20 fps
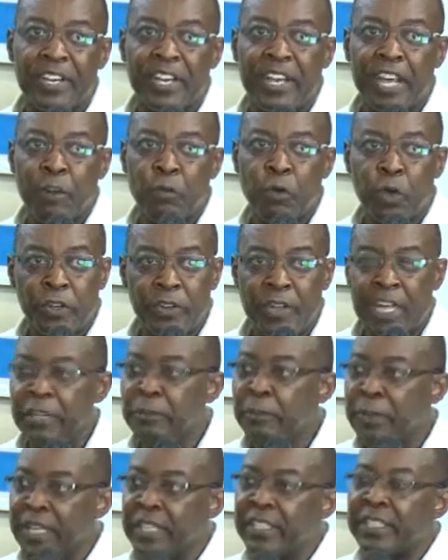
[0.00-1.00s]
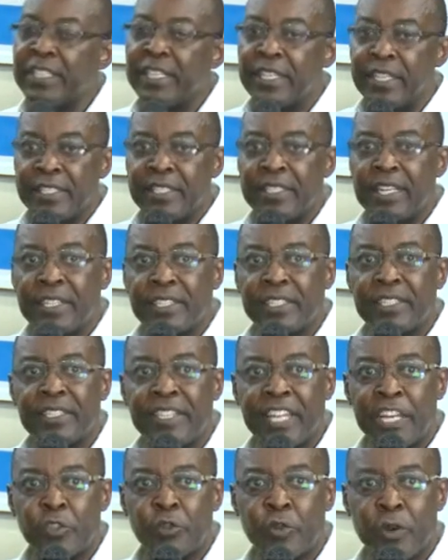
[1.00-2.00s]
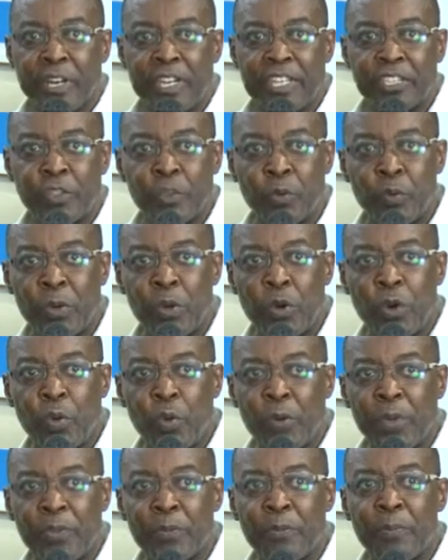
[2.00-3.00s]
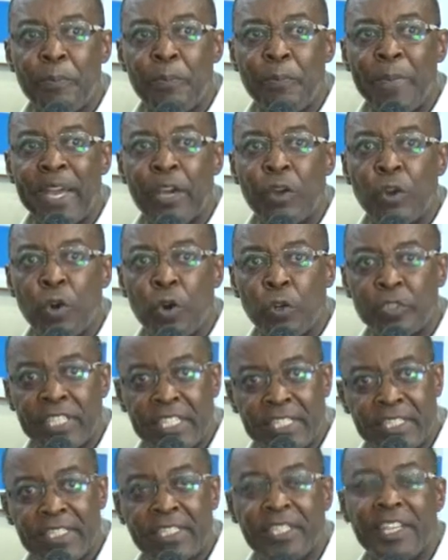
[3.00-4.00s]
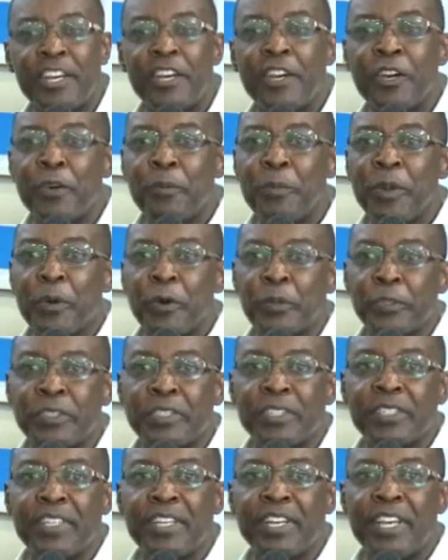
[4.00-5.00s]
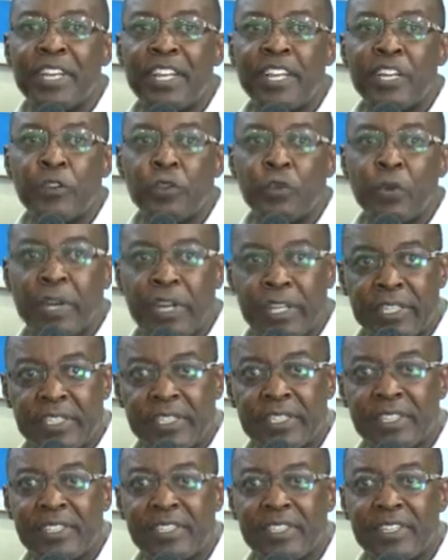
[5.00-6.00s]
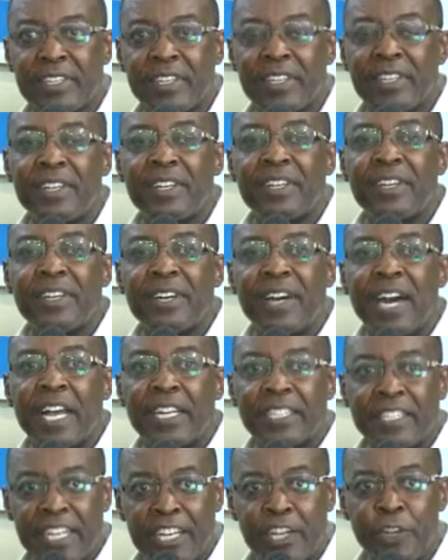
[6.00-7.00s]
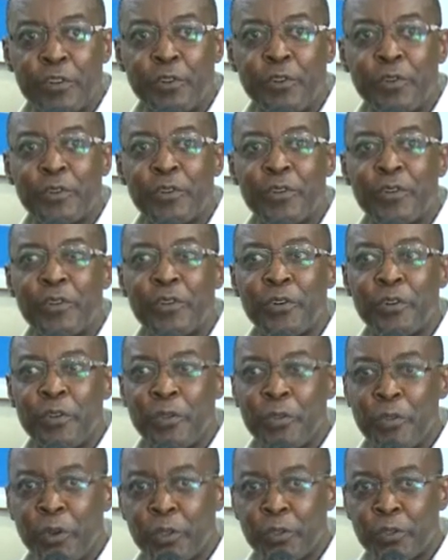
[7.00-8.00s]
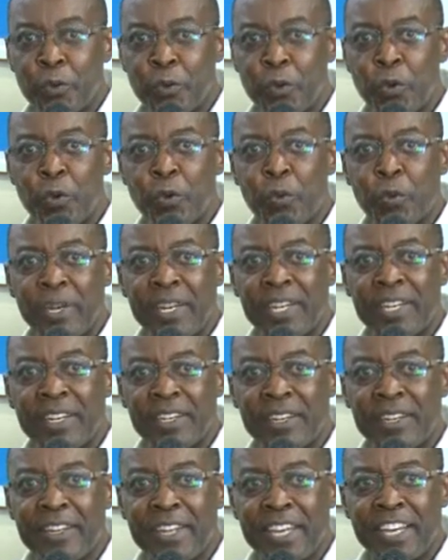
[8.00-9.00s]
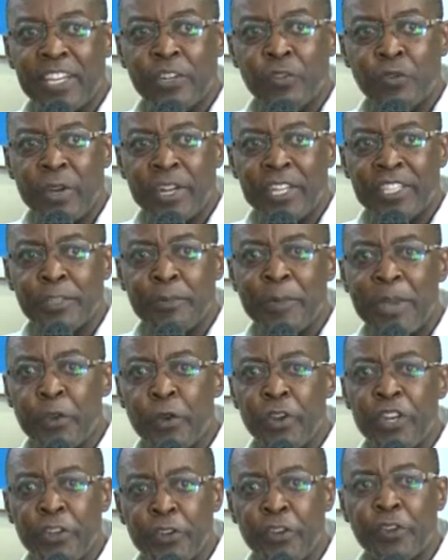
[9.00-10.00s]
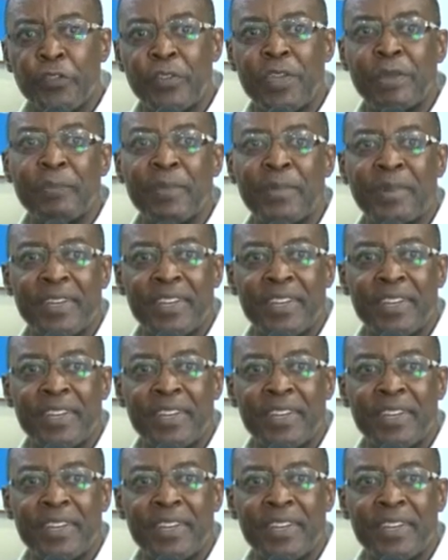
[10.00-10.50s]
And what that means is that the insurance will always make losses, because in insurance, I'll tell you, those who usually take insurance, majority of them